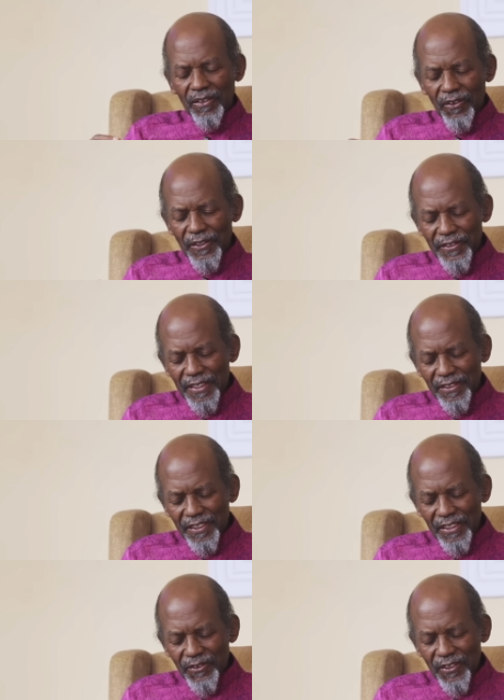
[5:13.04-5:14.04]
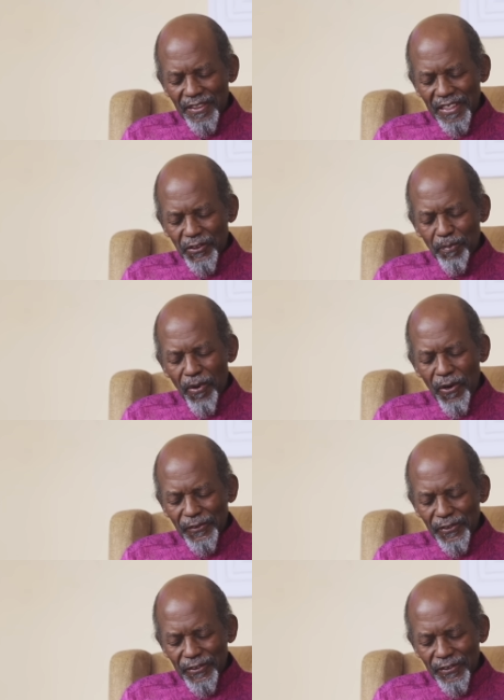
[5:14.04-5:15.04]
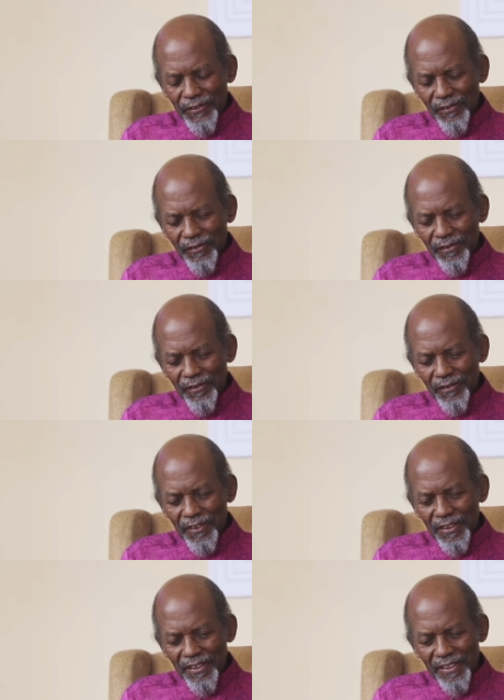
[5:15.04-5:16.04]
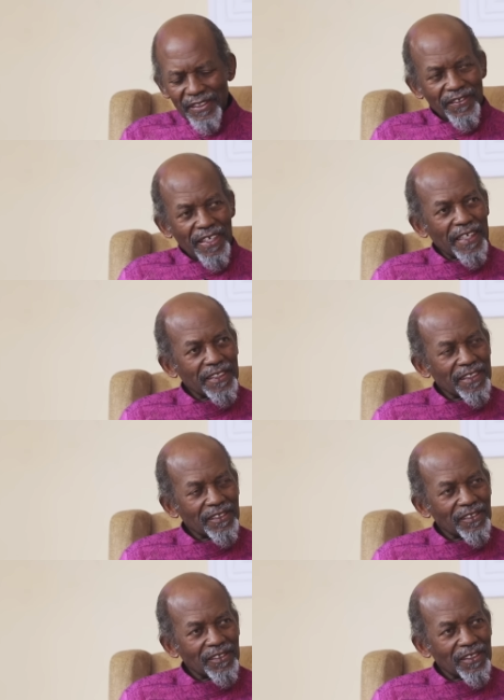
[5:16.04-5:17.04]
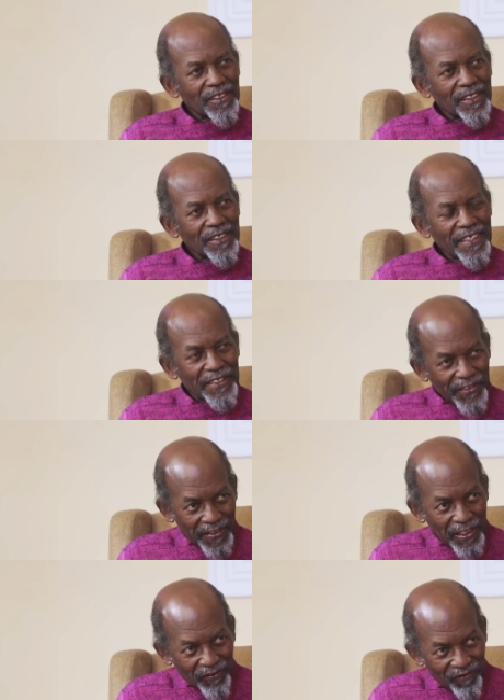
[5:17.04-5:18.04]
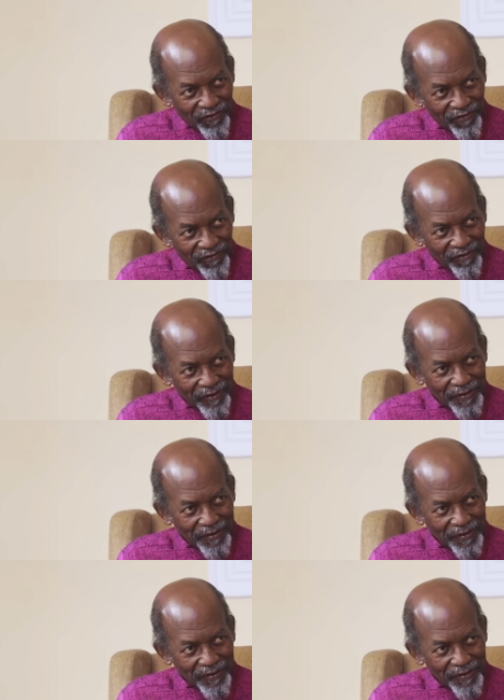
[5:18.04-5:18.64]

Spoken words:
concentrates on a spot inside itself.